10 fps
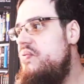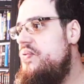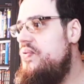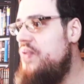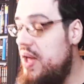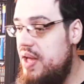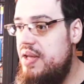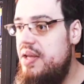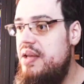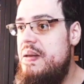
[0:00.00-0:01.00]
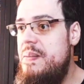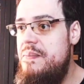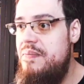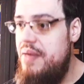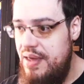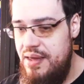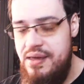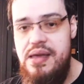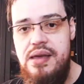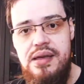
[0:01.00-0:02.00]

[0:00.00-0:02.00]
Fuck me.